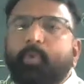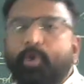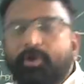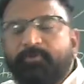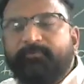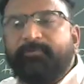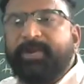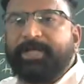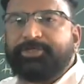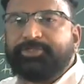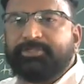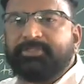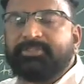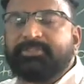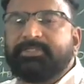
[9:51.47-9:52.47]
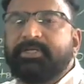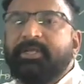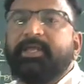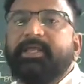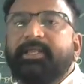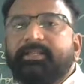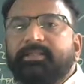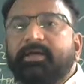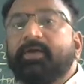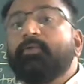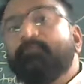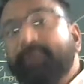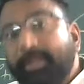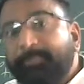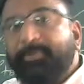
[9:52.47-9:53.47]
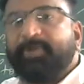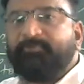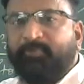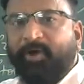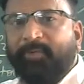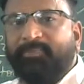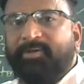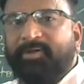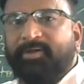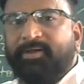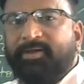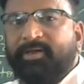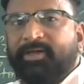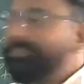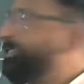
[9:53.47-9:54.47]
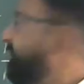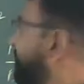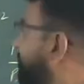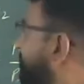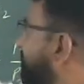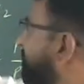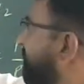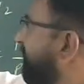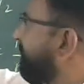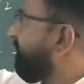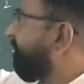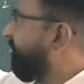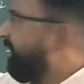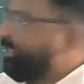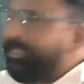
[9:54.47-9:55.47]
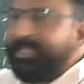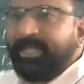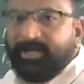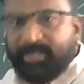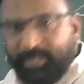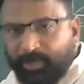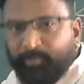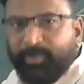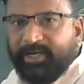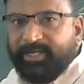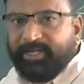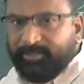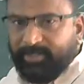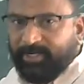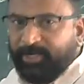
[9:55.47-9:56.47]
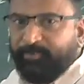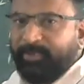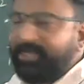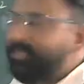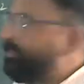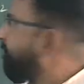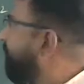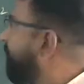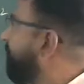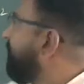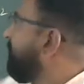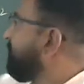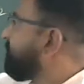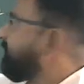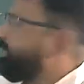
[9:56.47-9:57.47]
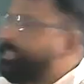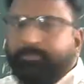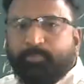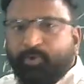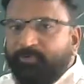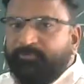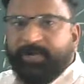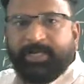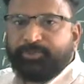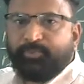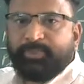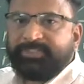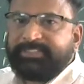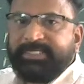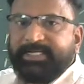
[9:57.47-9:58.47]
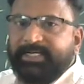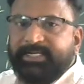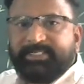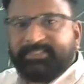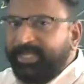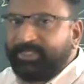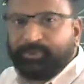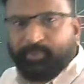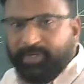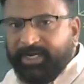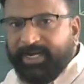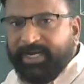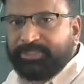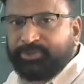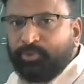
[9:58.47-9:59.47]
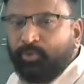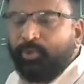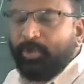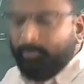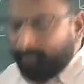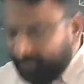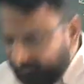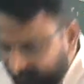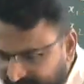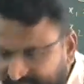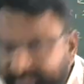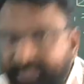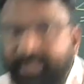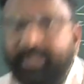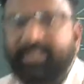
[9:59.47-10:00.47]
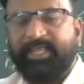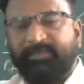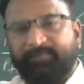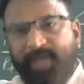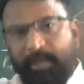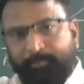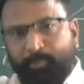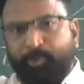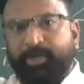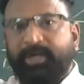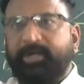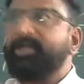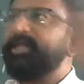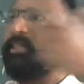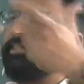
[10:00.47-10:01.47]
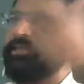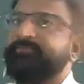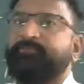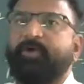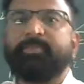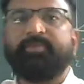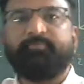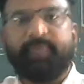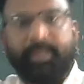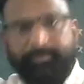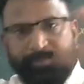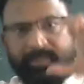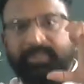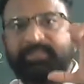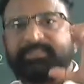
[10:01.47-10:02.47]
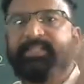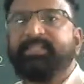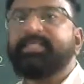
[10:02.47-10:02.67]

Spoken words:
the mole fractions in the vapor form. See, when they are liquid in the form, so their mole fraction was taken as x1 and x2. But when they get evaporated and they form the vapors, then